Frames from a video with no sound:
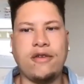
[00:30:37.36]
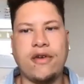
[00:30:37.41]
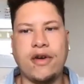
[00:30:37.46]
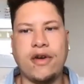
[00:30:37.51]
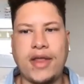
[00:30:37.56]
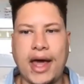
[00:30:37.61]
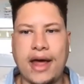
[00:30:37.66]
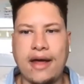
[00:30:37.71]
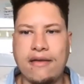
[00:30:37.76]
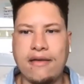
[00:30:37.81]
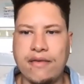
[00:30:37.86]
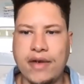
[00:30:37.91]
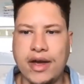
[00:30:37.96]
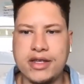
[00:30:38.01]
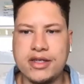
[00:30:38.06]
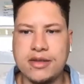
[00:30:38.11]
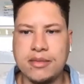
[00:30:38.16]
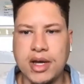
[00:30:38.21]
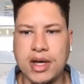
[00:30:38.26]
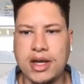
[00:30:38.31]
Again, thank you
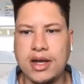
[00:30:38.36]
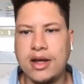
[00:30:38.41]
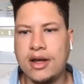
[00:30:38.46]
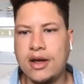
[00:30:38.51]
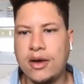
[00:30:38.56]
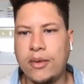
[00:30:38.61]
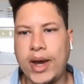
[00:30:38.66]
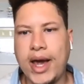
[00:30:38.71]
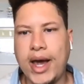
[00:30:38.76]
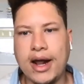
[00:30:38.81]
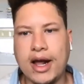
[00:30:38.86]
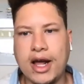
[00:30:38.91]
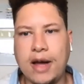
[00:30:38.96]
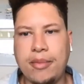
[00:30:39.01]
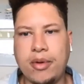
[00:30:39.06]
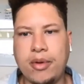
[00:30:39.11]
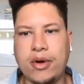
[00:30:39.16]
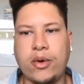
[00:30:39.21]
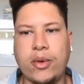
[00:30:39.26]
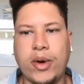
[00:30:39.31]
for that investment.
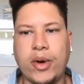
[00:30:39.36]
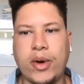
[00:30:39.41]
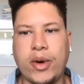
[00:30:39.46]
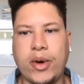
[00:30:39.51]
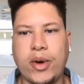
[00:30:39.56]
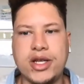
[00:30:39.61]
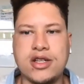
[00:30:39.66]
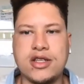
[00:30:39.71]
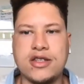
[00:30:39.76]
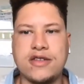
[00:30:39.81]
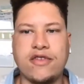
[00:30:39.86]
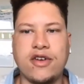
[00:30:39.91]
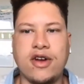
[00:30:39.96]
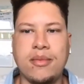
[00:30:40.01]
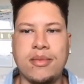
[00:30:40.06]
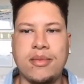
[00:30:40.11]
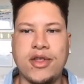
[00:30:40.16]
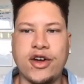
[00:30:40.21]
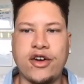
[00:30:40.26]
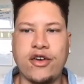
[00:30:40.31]
We got a couple
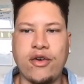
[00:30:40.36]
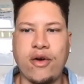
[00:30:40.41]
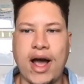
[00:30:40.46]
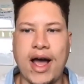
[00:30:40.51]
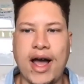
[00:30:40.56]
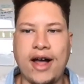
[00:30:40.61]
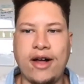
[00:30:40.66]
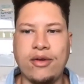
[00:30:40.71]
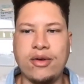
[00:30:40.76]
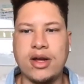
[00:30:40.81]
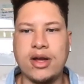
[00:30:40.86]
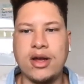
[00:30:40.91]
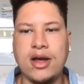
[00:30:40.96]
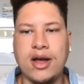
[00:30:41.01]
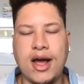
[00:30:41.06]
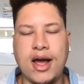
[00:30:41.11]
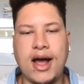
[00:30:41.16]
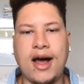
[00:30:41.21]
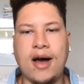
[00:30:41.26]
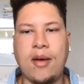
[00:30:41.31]
questions from the
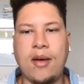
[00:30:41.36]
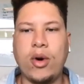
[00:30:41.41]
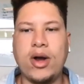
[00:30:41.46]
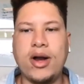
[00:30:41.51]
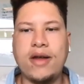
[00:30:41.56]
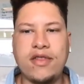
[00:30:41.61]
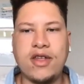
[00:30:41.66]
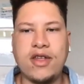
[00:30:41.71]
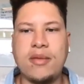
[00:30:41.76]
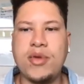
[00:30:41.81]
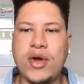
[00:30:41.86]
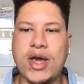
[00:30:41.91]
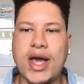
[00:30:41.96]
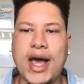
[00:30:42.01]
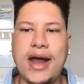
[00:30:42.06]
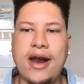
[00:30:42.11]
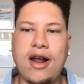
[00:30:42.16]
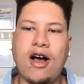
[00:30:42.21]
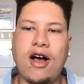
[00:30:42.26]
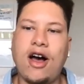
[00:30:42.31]
crowd.
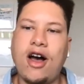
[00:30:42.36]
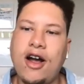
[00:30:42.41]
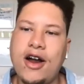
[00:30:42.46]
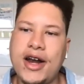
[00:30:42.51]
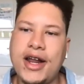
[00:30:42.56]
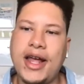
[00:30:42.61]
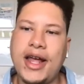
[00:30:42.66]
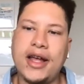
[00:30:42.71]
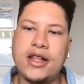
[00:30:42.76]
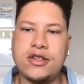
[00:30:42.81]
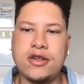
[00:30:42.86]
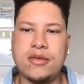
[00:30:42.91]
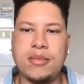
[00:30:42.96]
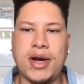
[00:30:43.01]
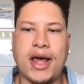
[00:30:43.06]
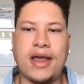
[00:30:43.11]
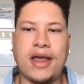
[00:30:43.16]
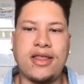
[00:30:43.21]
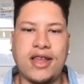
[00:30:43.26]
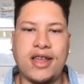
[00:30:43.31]
One of them you kind of
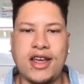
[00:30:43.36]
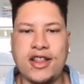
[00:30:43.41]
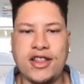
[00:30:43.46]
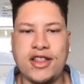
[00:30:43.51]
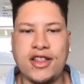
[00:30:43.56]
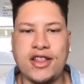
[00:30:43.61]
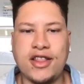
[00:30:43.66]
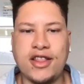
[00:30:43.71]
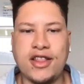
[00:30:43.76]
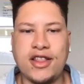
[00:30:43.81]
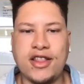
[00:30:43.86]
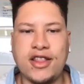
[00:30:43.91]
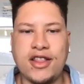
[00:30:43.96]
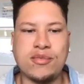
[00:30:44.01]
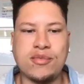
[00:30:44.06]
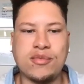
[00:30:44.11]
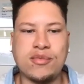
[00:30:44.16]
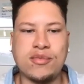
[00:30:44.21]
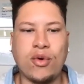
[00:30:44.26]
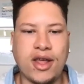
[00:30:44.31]
already answered, but I
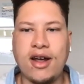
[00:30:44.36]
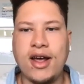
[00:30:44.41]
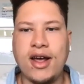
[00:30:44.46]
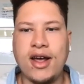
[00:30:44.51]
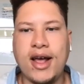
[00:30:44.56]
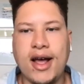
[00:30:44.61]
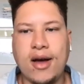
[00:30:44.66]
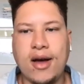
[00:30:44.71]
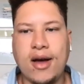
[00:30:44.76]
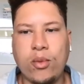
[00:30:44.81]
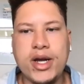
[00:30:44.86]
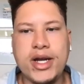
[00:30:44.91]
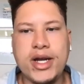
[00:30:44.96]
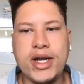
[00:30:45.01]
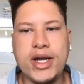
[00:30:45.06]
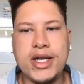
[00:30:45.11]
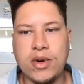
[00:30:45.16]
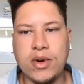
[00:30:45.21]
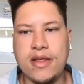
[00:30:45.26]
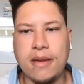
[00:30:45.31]
think there's more
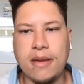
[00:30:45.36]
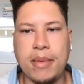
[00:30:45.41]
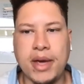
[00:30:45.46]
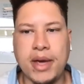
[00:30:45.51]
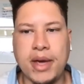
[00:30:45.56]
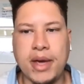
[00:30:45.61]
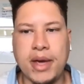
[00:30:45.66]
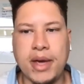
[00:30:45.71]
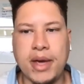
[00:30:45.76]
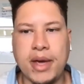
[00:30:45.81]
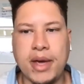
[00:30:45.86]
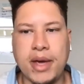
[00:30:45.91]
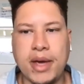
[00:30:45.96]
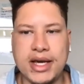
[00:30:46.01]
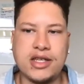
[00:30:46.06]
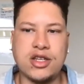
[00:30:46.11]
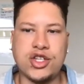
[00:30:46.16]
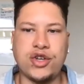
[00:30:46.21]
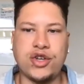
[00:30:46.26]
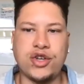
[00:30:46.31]
there. Okay. What is
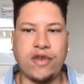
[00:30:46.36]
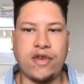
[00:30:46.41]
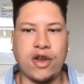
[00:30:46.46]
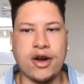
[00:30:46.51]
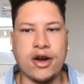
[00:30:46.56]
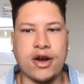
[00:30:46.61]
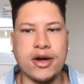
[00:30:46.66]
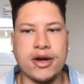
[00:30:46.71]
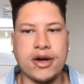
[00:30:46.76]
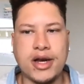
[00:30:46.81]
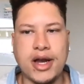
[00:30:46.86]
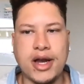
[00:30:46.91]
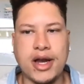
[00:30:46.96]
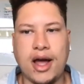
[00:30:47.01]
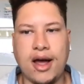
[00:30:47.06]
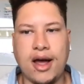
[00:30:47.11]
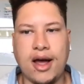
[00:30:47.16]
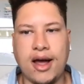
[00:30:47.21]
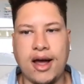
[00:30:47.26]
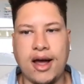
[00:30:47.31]
one of the biggest lessons
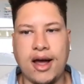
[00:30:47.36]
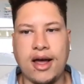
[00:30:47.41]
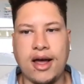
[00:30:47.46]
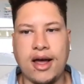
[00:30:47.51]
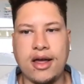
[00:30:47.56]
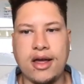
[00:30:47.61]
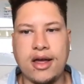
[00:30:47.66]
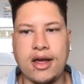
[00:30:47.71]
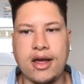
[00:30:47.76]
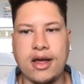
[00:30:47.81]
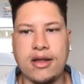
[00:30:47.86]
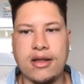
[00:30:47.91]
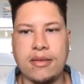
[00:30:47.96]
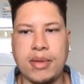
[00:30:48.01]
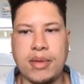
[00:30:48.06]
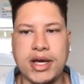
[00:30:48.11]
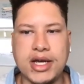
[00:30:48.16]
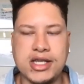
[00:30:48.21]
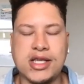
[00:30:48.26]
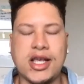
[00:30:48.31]
you learned,
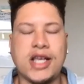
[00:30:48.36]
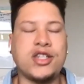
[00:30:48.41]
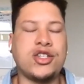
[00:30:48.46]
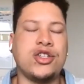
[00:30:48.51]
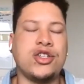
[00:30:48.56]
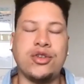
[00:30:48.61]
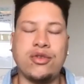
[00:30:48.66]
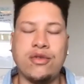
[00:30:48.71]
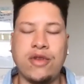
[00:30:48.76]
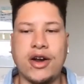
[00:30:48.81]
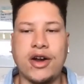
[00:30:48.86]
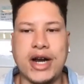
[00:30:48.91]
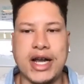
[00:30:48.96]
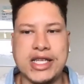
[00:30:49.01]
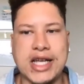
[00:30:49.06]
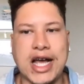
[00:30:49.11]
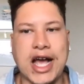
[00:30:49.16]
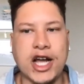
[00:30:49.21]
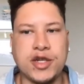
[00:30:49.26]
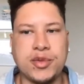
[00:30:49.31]
as
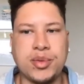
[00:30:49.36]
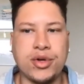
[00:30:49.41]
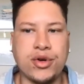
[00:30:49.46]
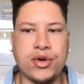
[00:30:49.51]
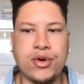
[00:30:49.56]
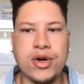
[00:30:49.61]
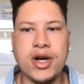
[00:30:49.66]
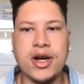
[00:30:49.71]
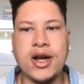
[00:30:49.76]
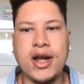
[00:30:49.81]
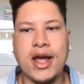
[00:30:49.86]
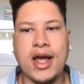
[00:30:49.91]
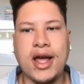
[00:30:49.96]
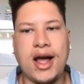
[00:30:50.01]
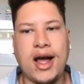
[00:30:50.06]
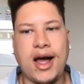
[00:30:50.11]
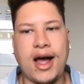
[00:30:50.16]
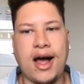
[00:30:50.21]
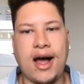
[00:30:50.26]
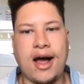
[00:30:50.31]
an
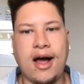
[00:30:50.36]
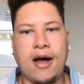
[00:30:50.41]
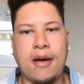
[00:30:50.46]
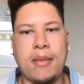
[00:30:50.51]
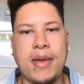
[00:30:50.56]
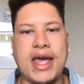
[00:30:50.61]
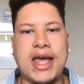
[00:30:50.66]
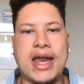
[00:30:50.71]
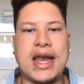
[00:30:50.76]
entrepreneur,